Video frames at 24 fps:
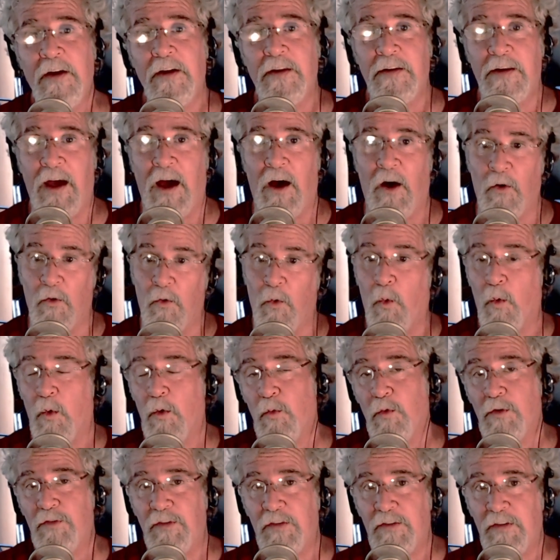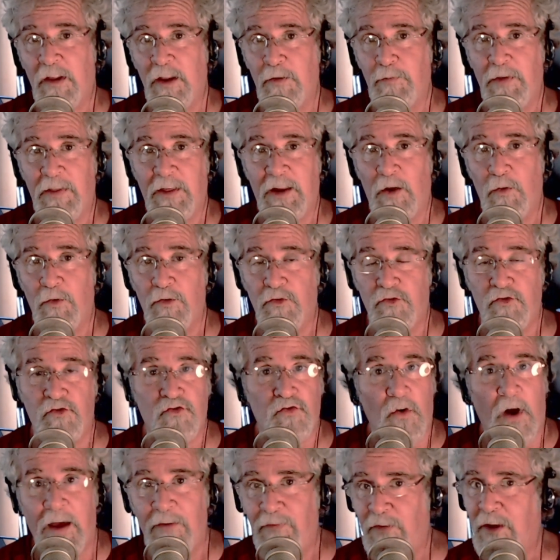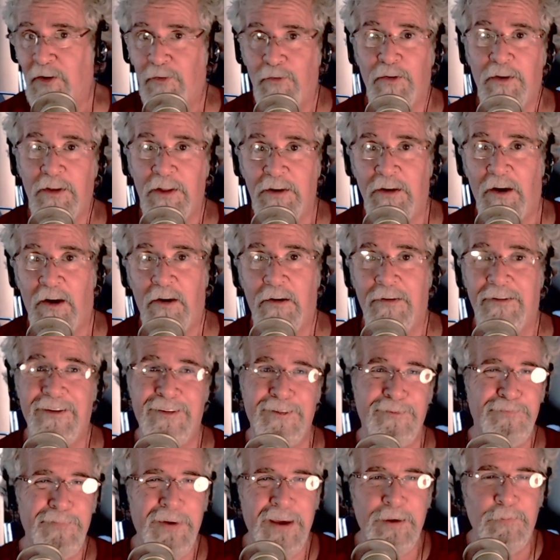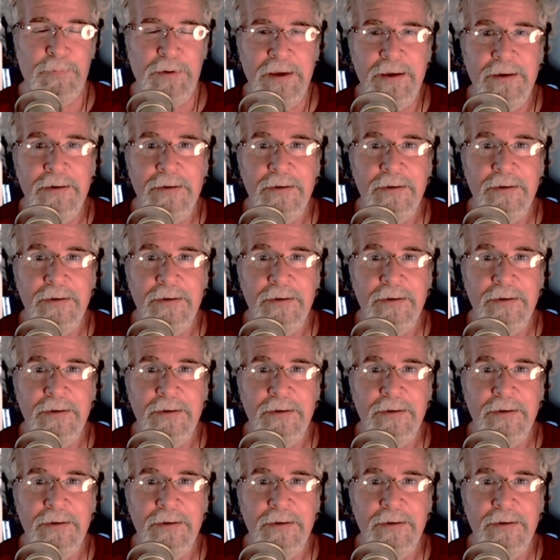Now, or was it telling me that I was driving it really hard? Maybe,